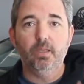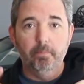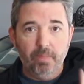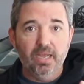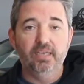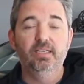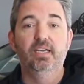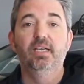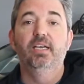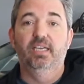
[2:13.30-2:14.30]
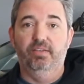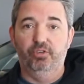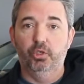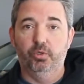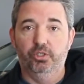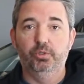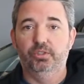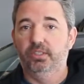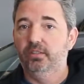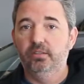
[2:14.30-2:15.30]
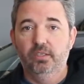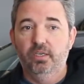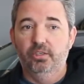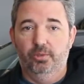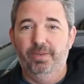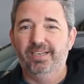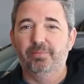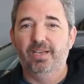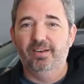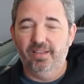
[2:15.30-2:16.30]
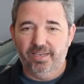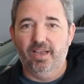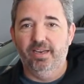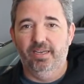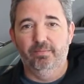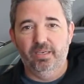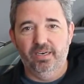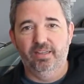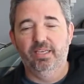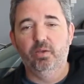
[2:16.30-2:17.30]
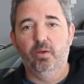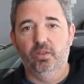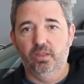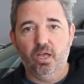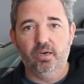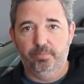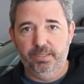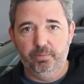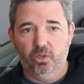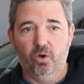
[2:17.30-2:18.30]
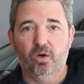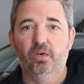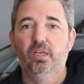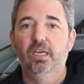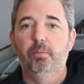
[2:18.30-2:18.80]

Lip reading: But if you're using your pickup kind of like I am, and I think how a lot of people are,